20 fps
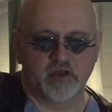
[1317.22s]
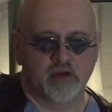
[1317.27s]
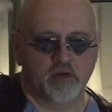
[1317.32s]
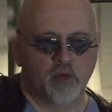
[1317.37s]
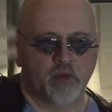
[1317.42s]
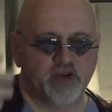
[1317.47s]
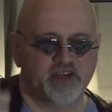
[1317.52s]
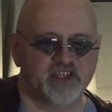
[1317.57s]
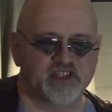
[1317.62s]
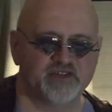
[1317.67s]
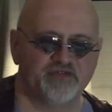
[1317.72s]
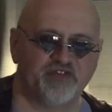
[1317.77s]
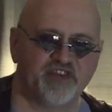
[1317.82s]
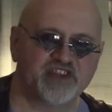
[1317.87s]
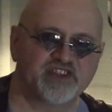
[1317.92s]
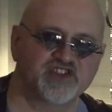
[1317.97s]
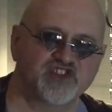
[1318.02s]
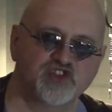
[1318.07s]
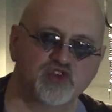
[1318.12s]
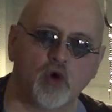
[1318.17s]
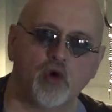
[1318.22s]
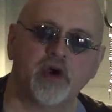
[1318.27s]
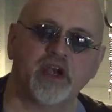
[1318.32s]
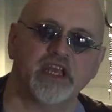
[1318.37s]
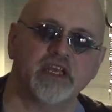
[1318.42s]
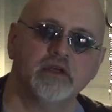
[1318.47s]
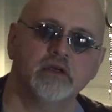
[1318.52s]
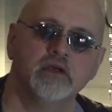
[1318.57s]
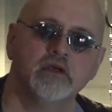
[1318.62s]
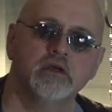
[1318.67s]
when it doesn't fit the story.
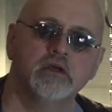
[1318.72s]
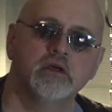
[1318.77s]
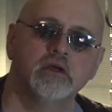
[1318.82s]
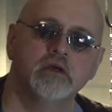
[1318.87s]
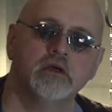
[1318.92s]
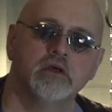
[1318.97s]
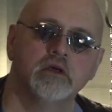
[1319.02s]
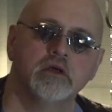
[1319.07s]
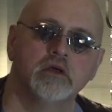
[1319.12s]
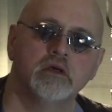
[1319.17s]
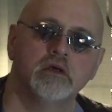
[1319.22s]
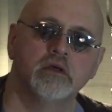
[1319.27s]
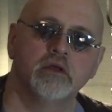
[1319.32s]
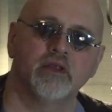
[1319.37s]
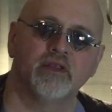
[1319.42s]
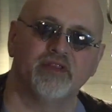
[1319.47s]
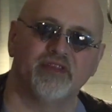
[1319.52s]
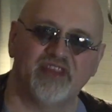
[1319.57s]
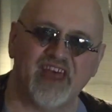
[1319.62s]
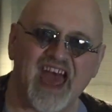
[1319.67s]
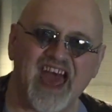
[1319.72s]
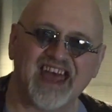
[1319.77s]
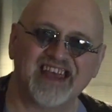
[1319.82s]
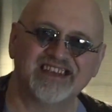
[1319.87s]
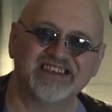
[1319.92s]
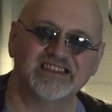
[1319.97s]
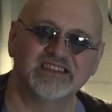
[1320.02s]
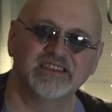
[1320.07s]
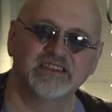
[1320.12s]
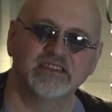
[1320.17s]
That
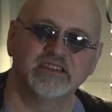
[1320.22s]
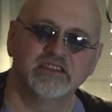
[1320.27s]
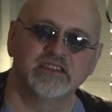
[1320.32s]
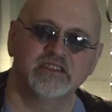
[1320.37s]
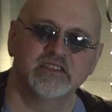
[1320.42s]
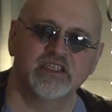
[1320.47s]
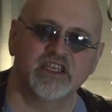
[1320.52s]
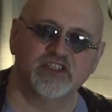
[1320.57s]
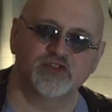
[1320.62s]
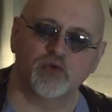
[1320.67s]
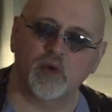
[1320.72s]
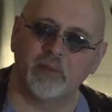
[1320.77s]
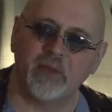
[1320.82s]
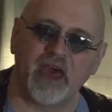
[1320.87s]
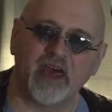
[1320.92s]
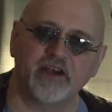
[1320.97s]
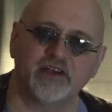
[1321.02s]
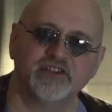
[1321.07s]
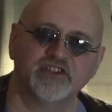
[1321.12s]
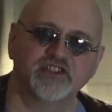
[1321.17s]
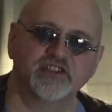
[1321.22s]
is what matters.